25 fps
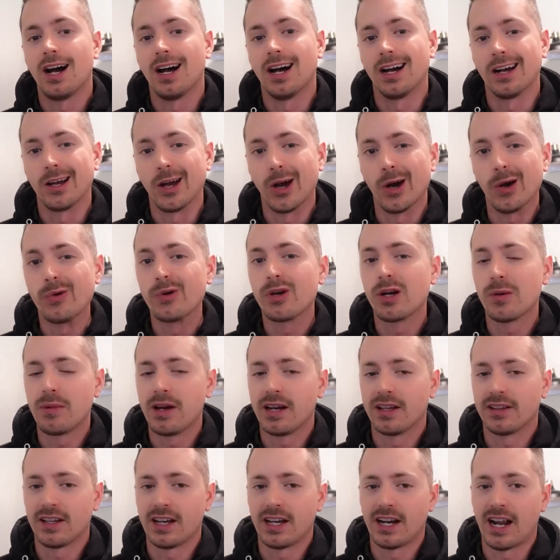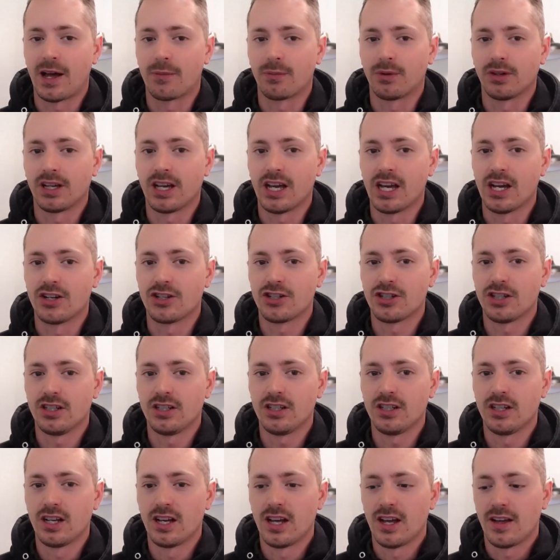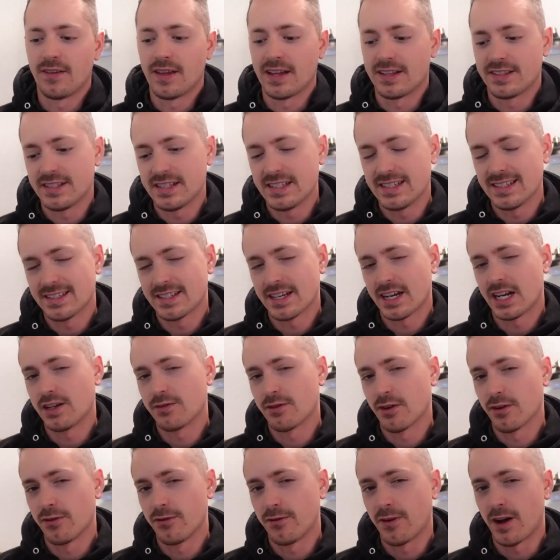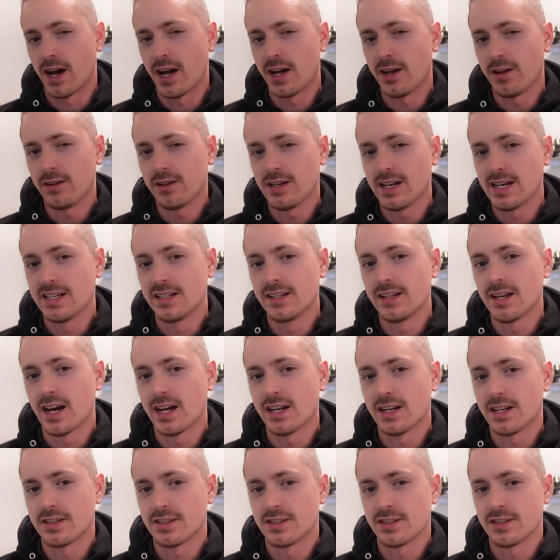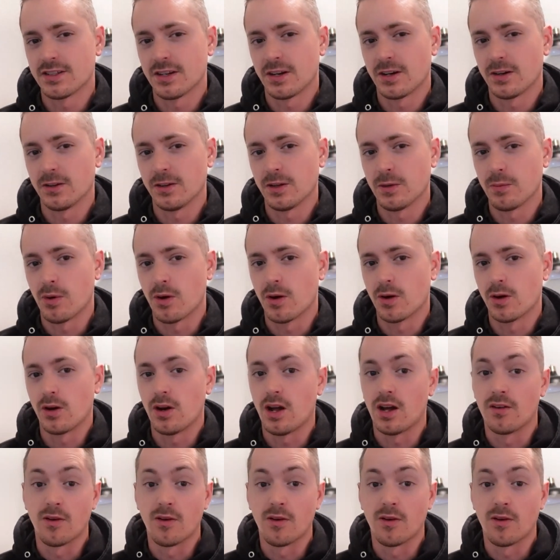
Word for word: Go command line application that's inside of a file and not necessarily part of a